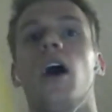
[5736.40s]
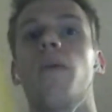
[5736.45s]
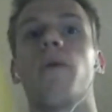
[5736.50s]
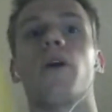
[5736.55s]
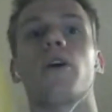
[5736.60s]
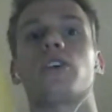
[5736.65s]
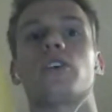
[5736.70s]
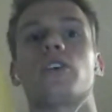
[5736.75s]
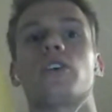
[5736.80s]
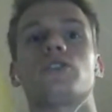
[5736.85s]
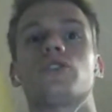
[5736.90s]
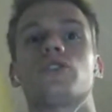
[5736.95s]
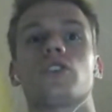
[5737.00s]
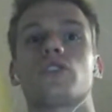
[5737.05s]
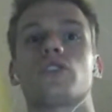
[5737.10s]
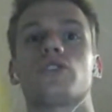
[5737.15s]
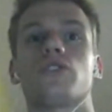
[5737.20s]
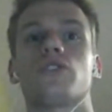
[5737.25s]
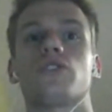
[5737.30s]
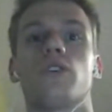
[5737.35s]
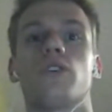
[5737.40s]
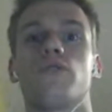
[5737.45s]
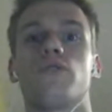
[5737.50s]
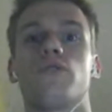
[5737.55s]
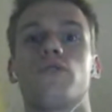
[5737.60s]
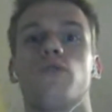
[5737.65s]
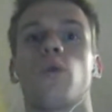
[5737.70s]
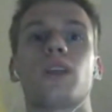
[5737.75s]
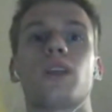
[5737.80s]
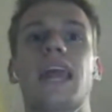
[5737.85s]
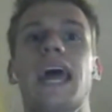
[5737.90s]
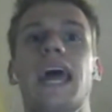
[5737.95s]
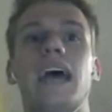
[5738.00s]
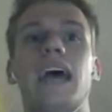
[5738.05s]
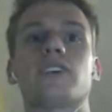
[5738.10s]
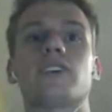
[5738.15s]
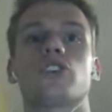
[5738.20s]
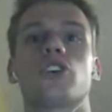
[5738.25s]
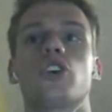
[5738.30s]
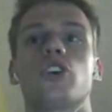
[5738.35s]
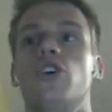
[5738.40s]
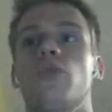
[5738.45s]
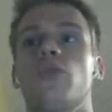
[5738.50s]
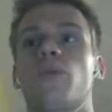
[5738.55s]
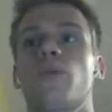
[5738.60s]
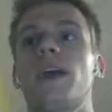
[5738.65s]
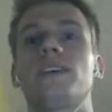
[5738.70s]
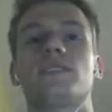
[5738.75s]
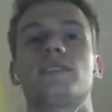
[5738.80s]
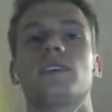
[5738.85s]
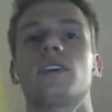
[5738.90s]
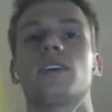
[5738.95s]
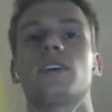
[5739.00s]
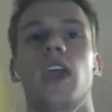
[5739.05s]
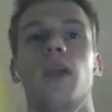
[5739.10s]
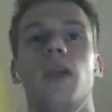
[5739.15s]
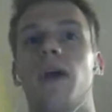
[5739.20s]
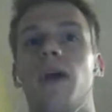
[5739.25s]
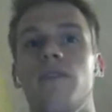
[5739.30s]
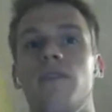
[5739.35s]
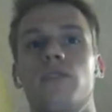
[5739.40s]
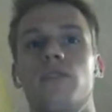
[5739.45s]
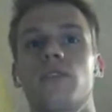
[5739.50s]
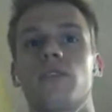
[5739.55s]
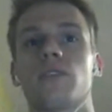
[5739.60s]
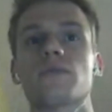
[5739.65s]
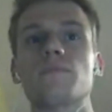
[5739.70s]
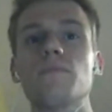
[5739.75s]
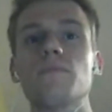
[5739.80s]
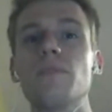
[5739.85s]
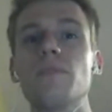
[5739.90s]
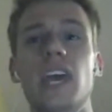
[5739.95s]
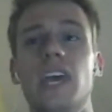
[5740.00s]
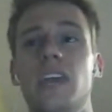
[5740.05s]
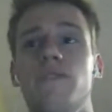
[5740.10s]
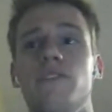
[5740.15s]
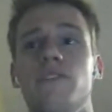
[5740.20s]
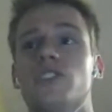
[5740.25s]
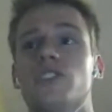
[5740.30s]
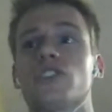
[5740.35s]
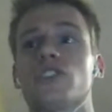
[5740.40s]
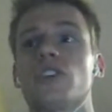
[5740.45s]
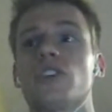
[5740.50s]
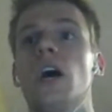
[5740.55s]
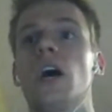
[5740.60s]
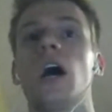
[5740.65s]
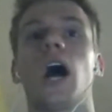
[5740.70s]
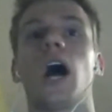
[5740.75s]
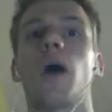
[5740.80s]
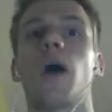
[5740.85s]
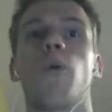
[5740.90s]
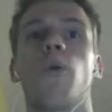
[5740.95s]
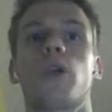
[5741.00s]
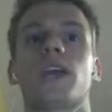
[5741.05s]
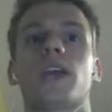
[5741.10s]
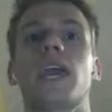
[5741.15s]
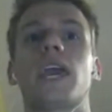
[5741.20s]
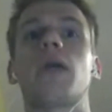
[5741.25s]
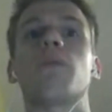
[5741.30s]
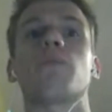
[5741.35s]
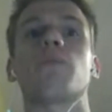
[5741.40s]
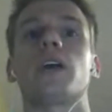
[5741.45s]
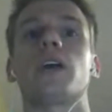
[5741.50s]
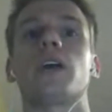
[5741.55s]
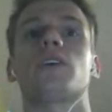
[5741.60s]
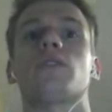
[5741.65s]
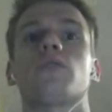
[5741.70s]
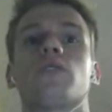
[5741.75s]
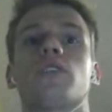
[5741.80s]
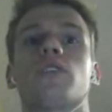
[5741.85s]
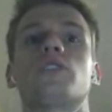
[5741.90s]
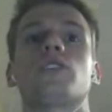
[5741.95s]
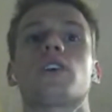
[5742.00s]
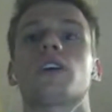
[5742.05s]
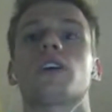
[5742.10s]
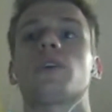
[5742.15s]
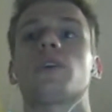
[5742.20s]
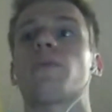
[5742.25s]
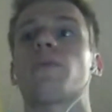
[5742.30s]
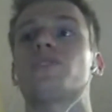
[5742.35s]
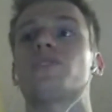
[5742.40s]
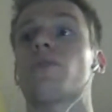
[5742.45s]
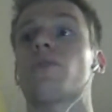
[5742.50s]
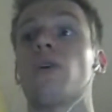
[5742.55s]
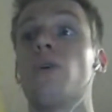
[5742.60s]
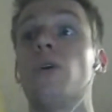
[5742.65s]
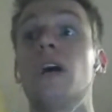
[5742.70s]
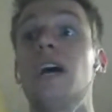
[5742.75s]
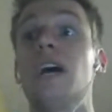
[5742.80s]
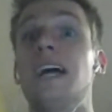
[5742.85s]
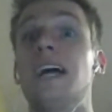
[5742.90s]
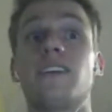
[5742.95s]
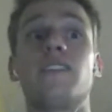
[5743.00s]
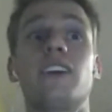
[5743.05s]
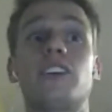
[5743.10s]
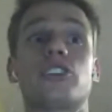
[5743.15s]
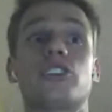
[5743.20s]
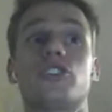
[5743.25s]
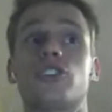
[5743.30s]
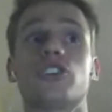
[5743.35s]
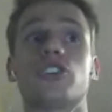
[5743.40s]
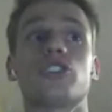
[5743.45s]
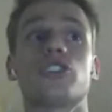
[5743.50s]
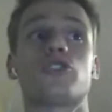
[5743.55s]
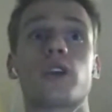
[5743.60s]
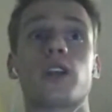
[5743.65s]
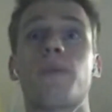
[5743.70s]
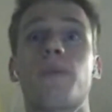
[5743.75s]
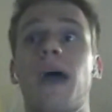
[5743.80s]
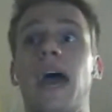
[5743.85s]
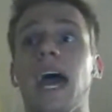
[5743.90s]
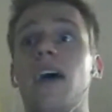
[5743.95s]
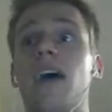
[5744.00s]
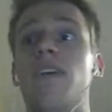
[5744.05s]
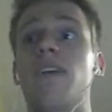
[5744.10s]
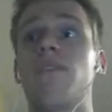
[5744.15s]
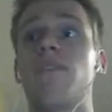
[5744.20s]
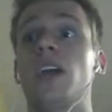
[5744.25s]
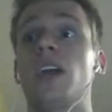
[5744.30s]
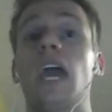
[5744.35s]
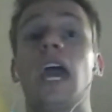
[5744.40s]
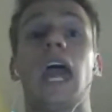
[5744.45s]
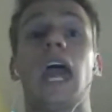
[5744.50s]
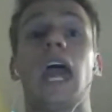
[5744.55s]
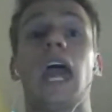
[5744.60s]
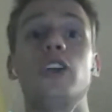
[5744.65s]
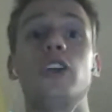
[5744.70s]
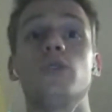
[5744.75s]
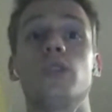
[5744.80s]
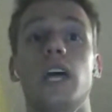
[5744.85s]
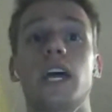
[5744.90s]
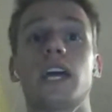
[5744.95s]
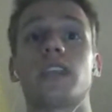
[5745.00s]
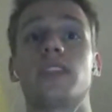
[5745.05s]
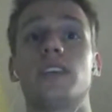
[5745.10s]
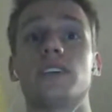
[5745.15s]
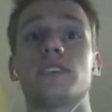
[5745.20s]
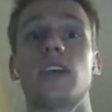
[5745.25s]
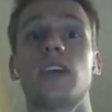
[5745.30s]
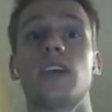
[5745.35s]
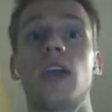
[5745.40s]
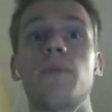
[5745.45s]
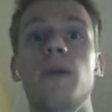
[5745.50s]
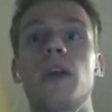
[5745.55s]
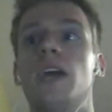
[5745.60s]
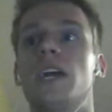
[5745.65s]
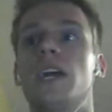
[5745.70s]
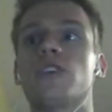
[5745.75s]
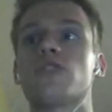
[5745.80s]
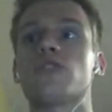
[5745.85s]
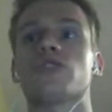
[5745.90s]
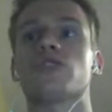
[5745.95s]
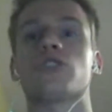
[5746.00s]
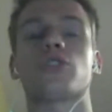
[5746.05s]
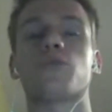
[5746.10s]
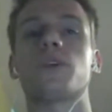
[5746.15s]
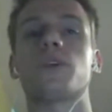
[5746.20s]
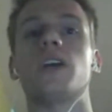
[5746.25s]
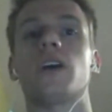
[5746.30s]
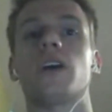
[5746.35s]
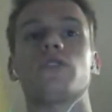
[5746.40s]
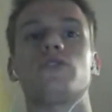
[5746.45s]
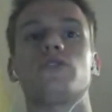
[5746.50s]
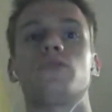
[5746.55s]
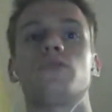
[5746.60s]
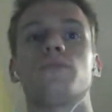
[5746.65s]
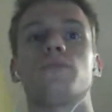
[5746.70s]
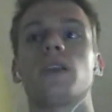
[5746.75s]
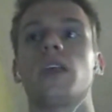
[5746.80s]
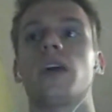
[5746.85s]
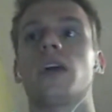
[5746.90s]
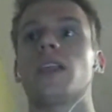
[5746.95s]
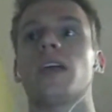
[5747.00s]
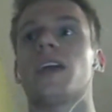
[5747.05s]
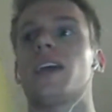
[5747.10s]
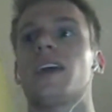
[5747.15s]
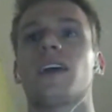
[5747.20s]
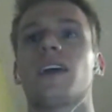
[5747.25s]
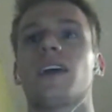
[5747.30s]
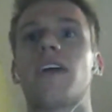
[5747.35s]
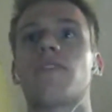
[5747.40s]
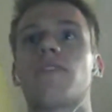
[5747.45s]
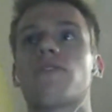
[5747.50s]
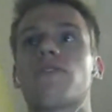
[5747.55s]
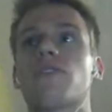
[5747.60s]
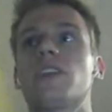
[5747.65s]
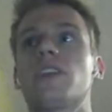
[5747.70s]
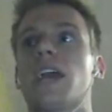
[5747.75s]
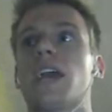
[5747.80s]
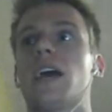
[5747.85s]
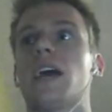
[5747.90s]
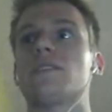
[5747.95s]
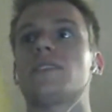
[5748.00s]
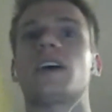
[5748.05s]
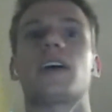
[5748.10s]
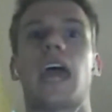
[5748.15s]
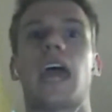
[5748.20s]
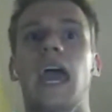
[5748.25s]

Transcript: I'm not going to search for last good racing game ever. And if it's just I want a game like Kentucky Road Zero, then they should just straight up have a, hey, you like this game? Here's 3 others you might like. Like, everything has that.